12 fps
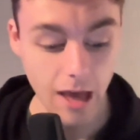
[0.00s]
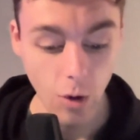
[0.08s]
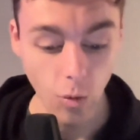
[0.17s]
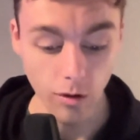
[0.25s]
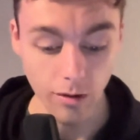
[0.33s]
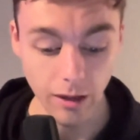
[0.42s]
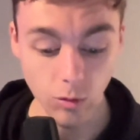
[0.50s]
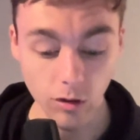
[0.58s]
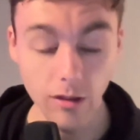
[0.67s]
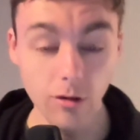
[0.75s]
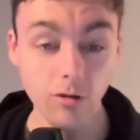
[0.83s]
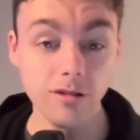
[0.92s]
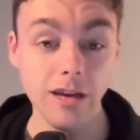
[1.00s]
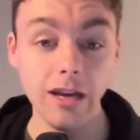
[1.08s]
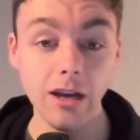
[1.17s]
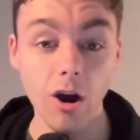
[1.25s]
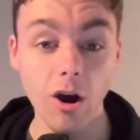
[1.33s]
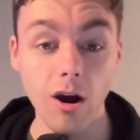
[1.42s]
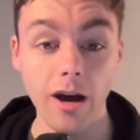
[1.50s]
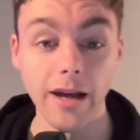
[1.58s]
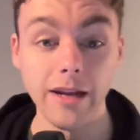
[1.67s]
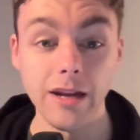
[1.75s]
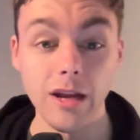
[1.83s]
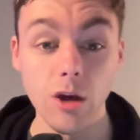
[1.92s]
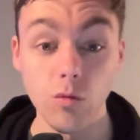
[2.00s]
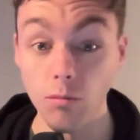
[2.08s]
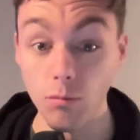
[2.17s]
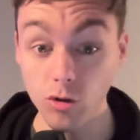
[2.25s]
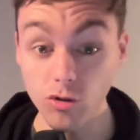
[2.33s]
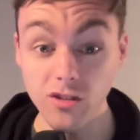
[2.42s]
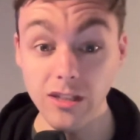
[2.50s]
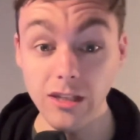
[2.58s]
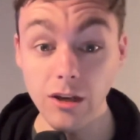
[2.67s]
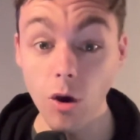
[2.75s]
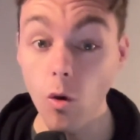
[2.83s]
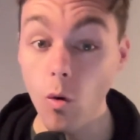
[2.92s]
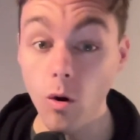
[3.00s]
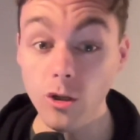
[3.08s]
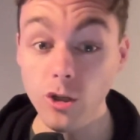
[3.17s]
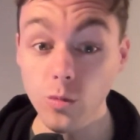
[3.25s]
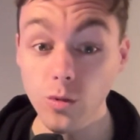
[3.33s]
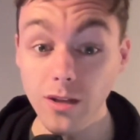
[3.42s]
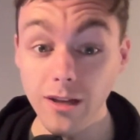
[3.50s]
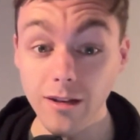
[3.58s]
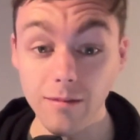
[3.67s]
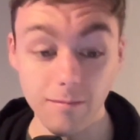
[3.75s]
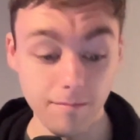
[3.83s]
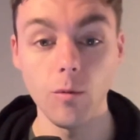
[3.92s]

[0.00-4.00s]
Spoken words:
where they will either take on Rimouski or Shawinigan.